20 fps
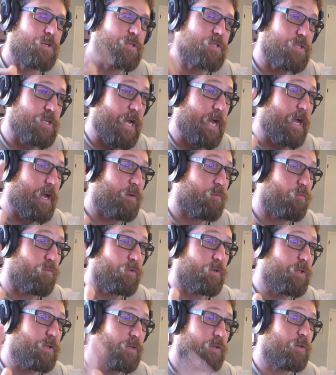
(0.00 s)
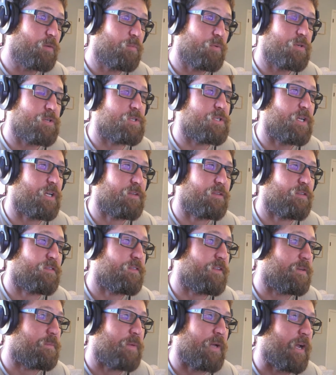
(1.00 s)
I really do appreciate the
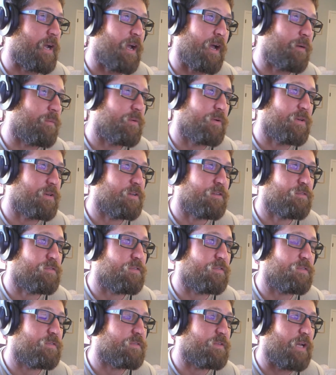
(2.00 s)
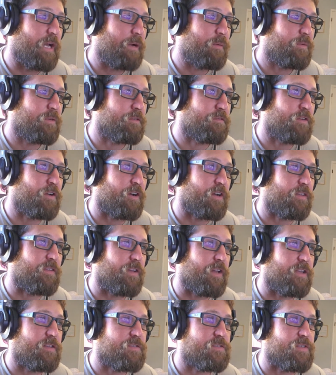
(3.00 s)
feedback. I wouldn't have caught that.
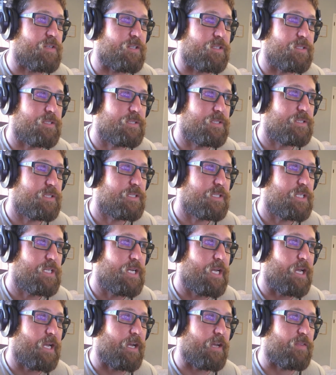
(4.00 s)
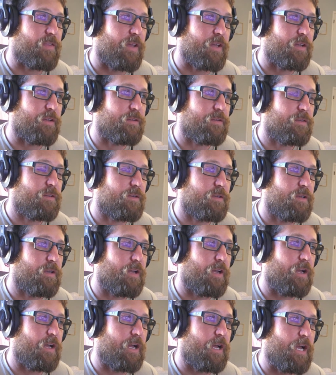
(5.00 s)
So I got that
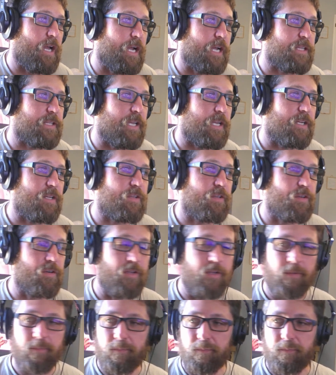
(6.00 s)
cleared up.